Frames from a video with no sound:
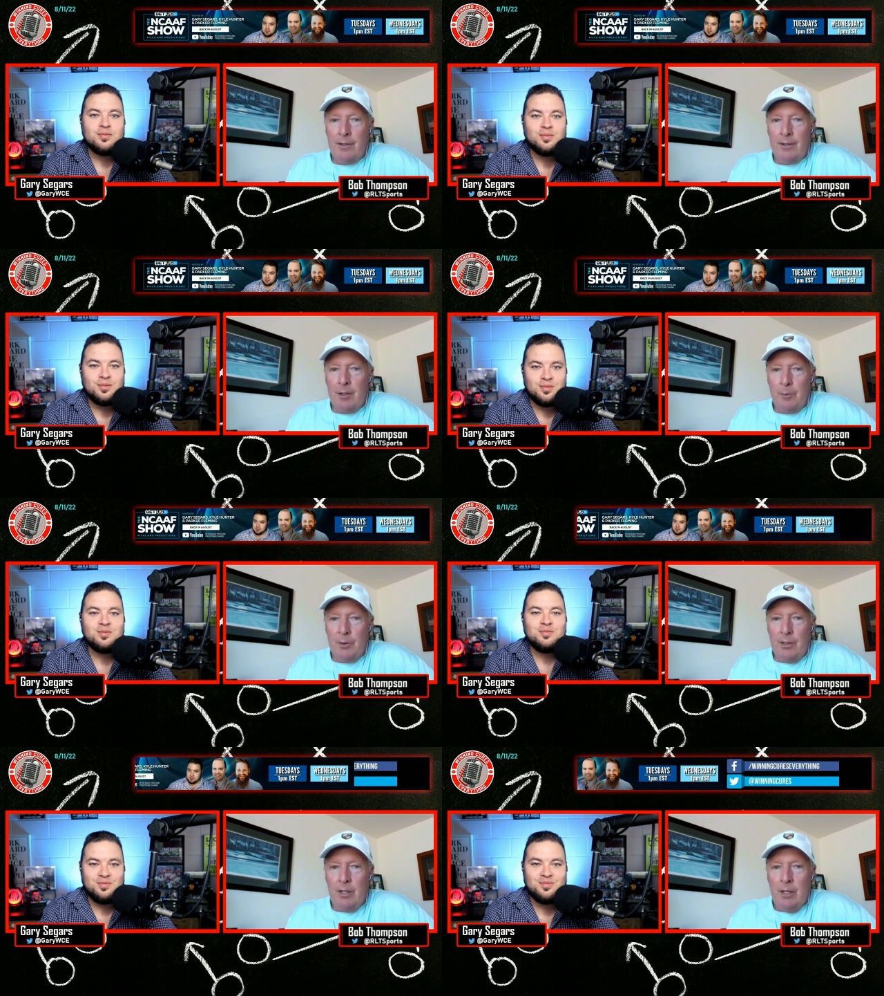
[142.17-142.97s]
Speaker 1: I think
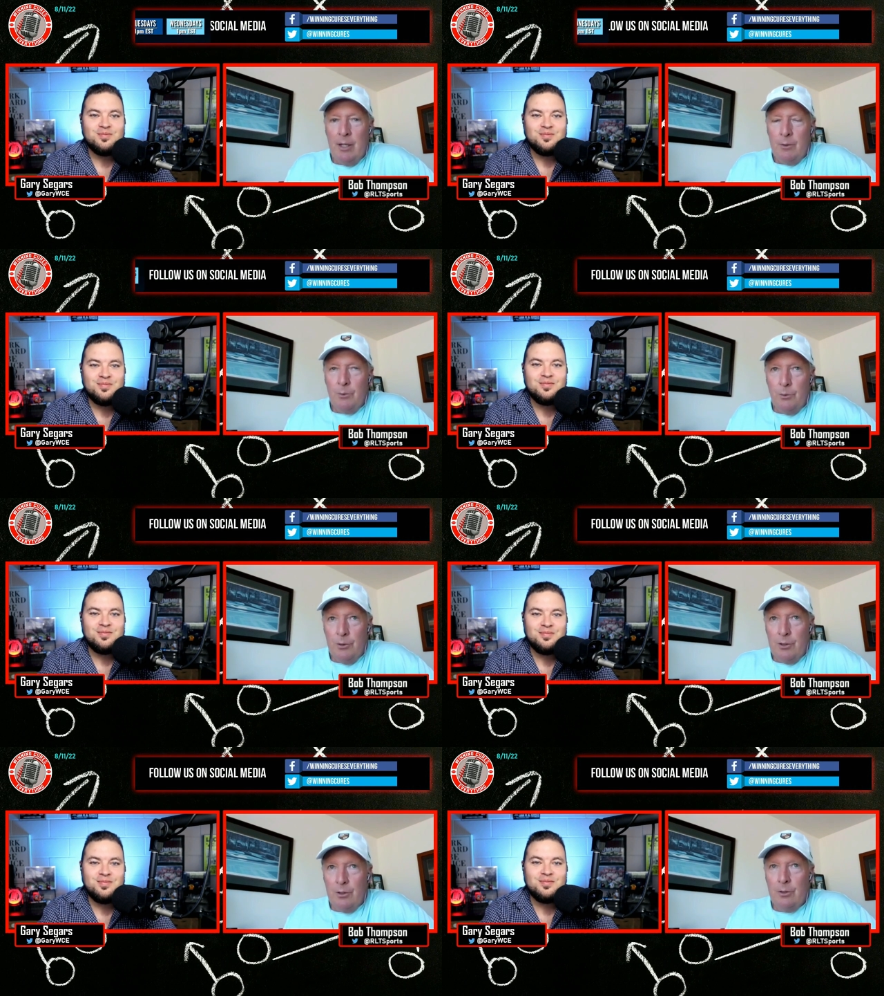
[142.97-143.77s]
that'll be
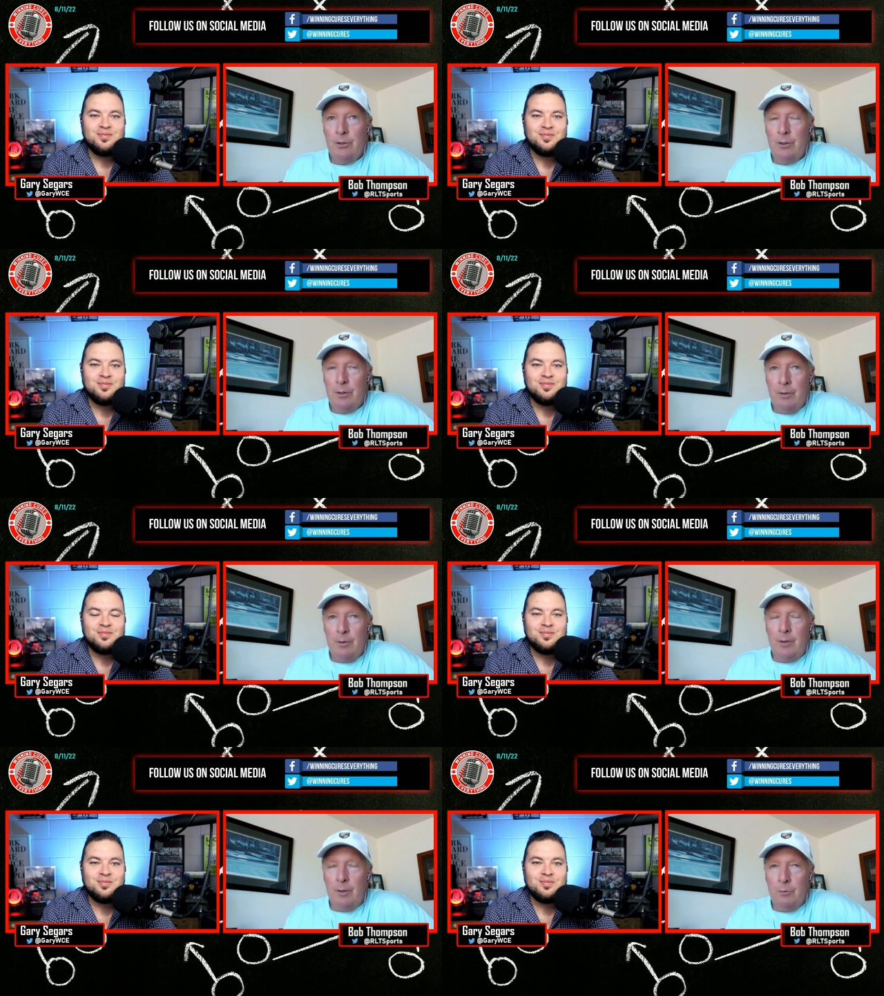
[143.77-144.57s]
real,
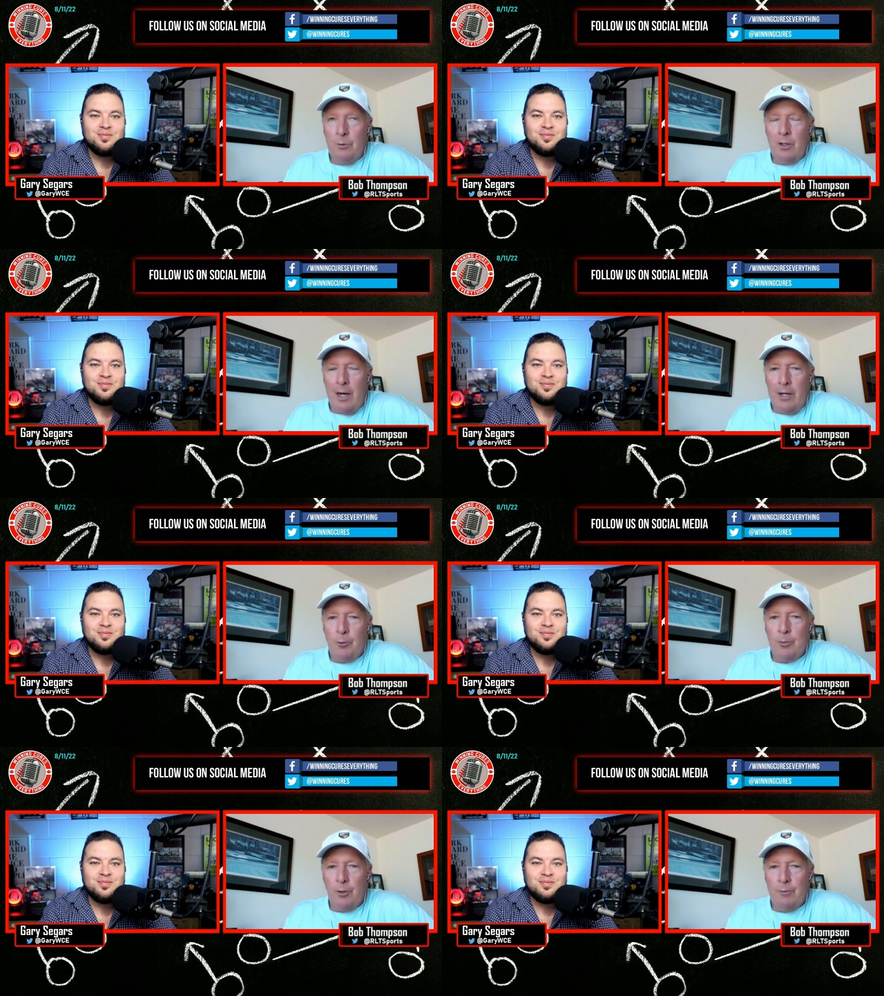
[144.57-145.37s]
you know, a real
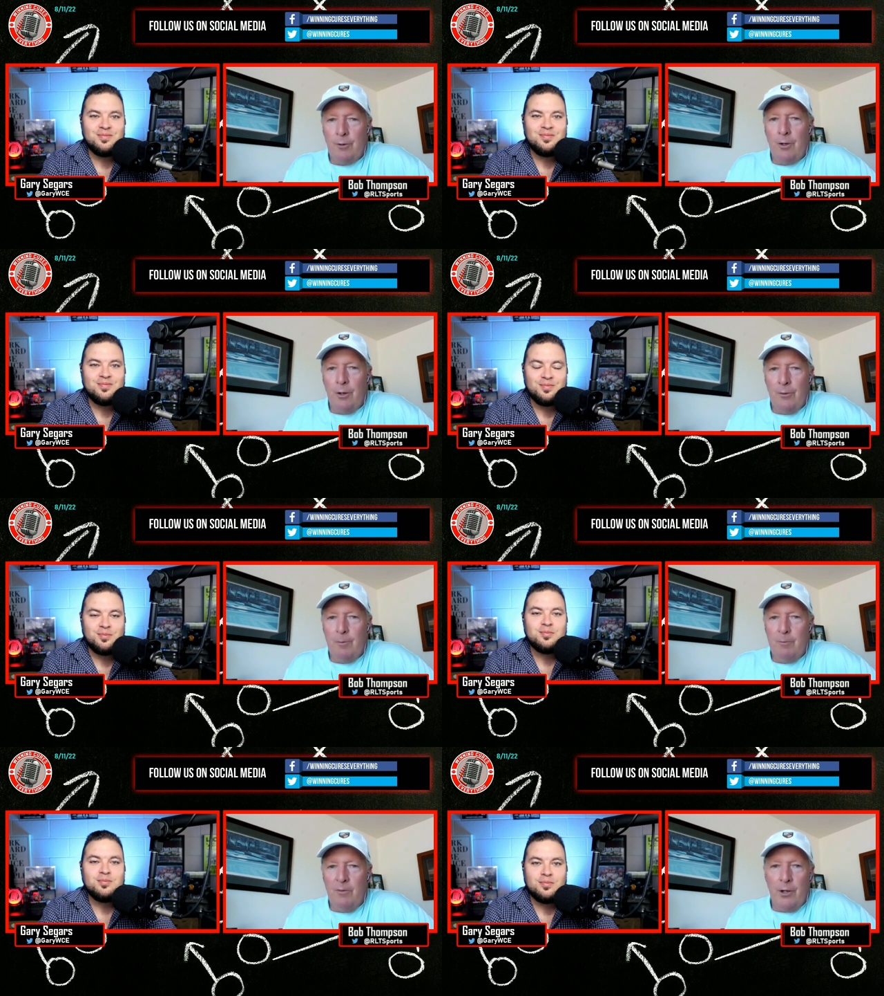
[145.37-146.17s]
eye opener of all
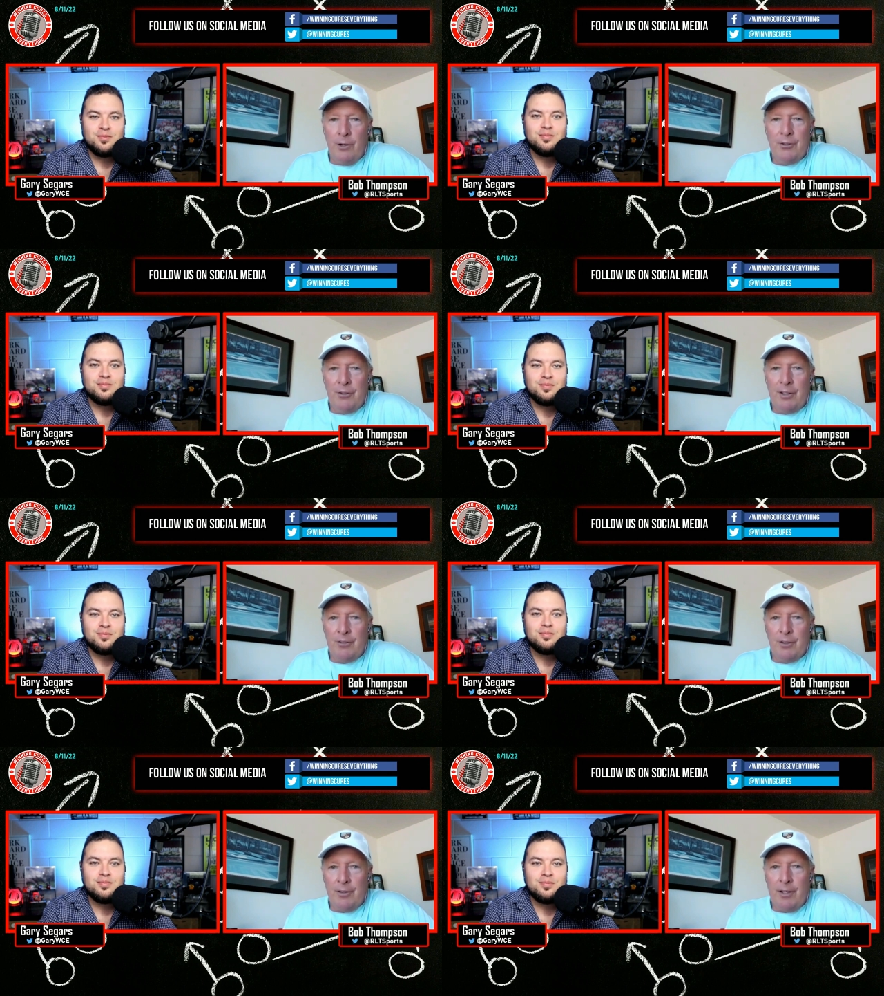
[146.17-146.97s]
the various
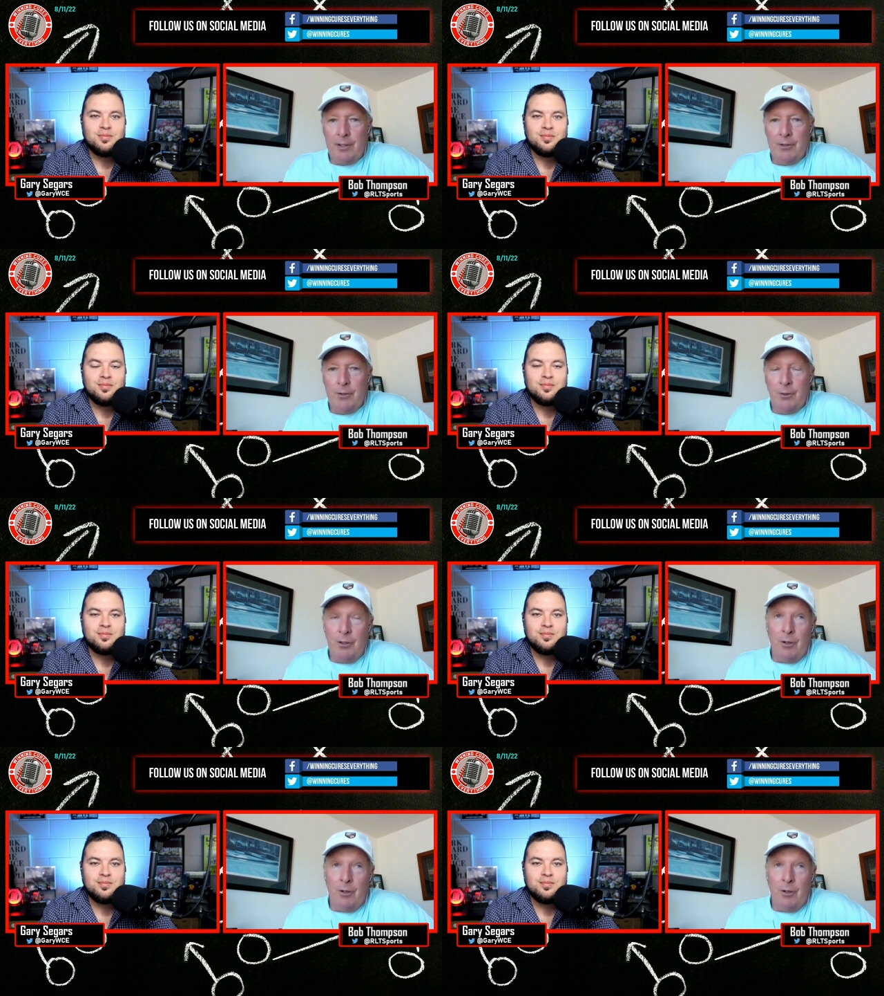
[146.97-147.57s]
things that they could do.